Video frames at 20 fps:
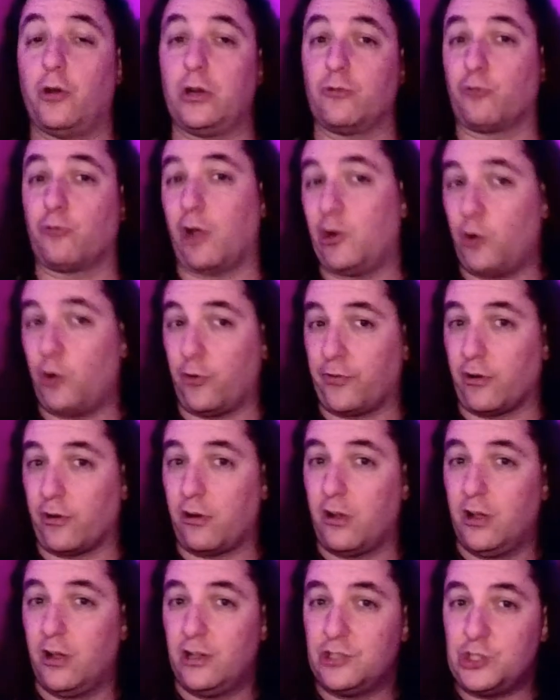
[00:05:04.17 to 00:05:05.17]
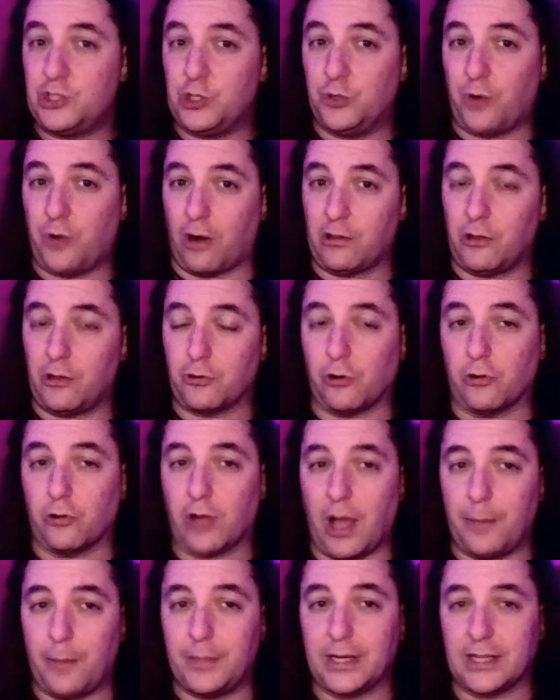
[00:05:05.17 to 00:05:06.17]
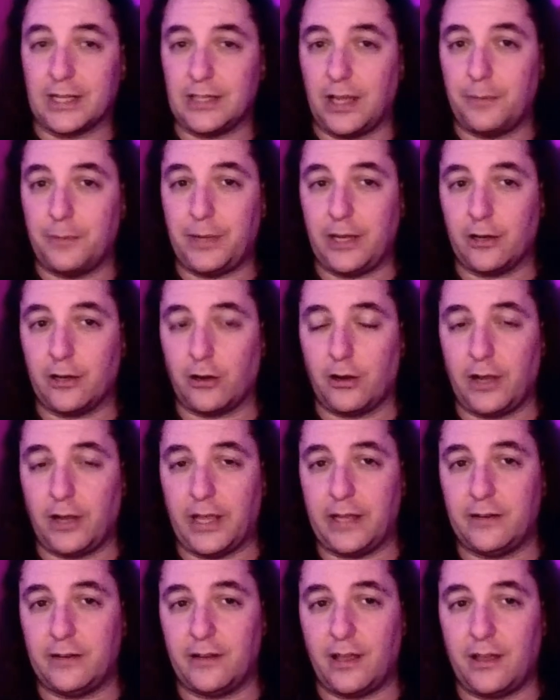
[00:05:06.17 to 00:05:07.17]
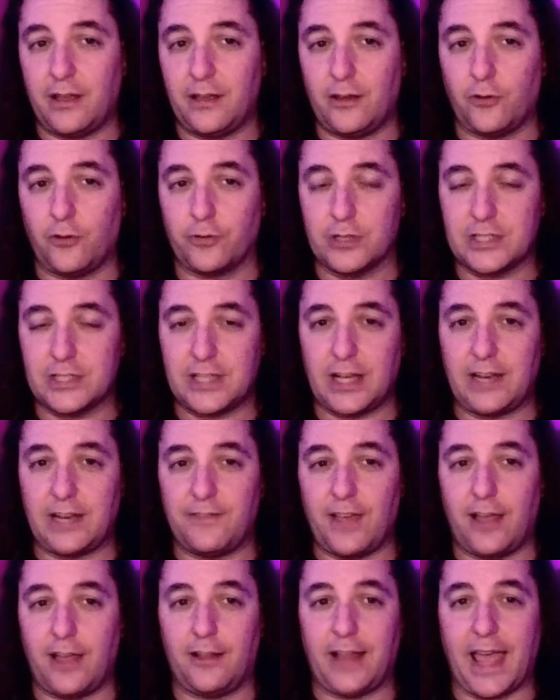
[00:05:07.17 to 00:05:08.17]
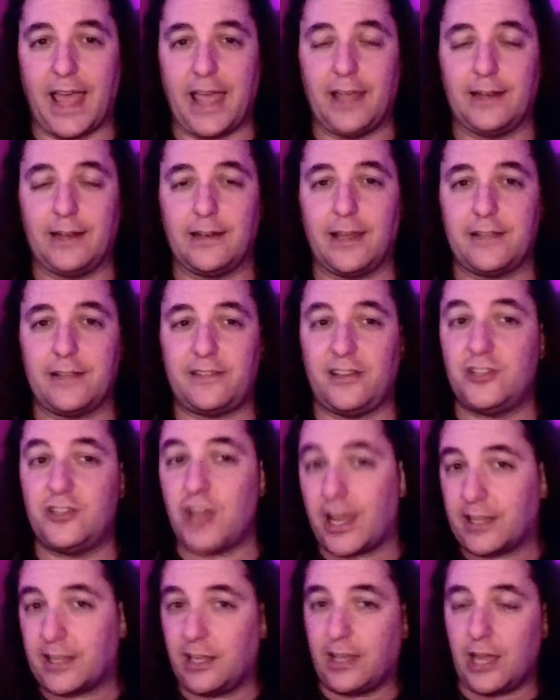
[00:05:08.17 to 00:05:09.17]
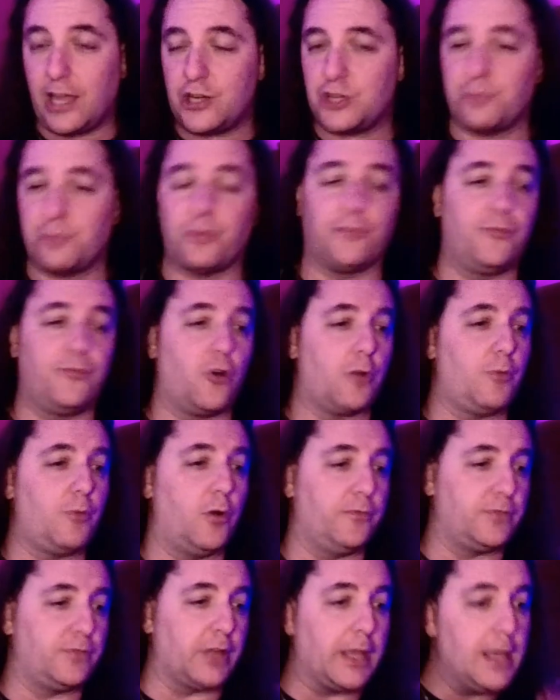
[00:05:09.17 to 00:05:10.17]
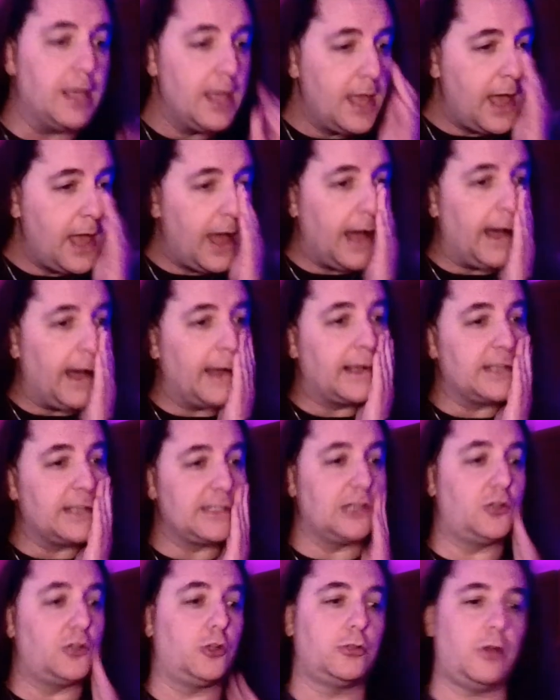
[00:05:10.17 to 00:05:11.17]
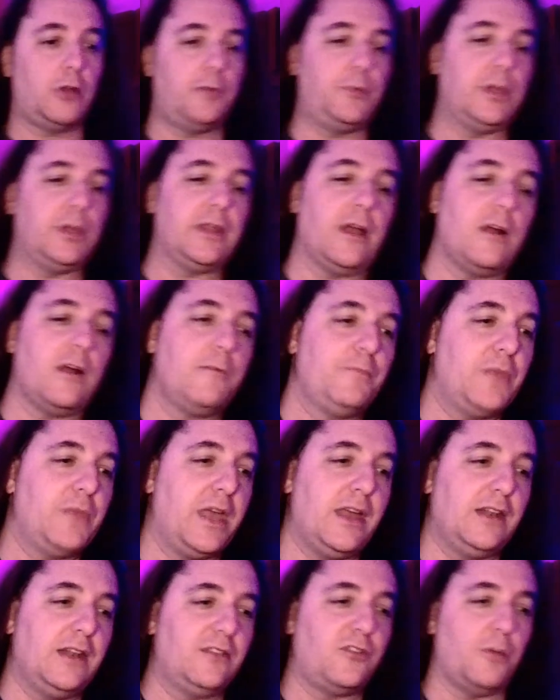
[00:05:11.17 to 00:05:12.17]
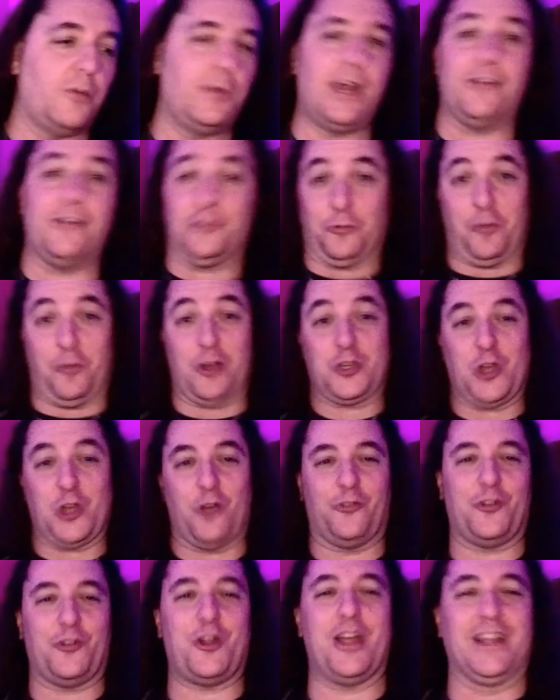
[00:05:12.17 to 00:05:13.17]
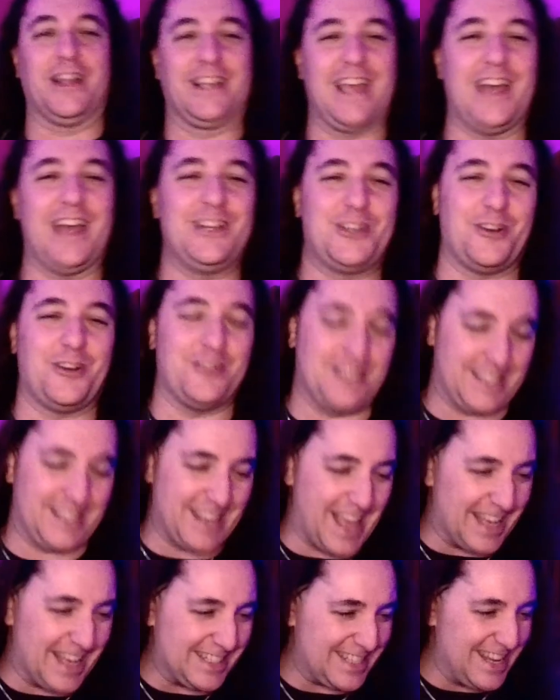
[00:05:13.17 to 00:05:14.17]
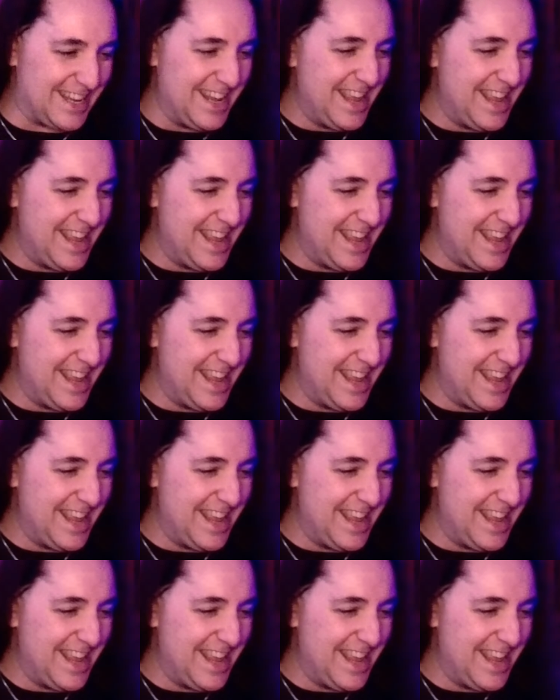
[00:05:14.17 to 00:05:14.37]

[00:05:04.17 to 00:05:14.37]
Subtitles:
to run over to our local comedy club here in over in Sunnyvale and see Jackie Cation perform, hopefully, because I told her I'd be there, and so I'm going to have to rush over and catch her set.